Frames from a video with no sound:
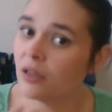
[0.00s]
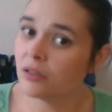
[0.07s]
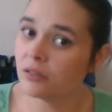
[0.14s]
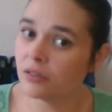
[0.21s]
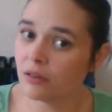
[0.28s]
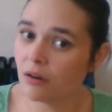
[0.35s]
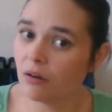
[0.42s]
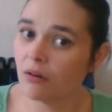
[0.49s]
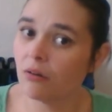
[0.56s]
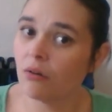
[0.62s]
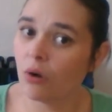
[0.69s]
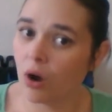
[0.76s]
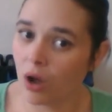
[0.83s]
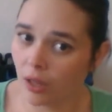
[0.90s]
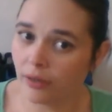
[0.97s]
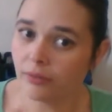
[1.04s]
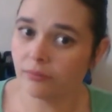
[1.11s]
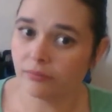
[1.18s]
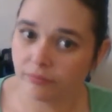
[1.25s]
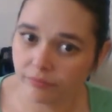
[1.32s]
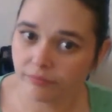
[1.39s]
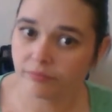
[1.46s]
So on
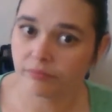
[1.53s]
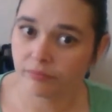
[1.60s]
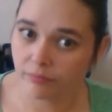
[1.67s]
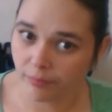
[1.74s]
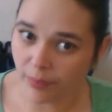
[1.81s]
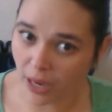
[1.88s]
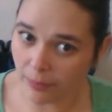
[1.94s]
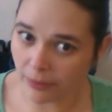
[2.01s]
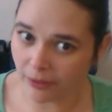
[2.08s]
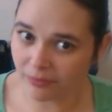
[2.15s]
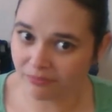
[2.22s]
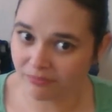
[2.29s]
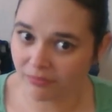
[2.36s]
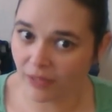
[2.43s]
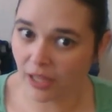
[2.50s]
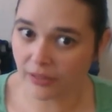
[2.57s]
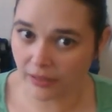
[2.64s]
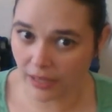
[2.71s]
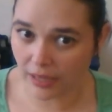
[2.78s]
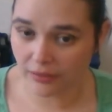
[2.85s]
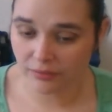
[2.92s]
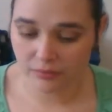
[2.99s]
paper, like
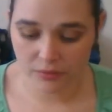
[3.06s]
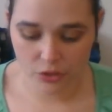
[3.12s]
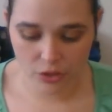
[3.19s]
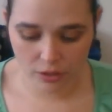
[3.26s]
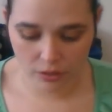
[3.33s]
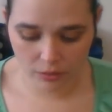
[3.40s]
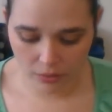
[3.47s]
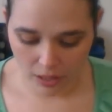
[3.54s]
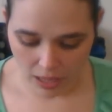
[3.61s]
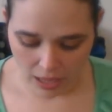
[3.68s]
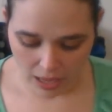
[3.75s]
that. So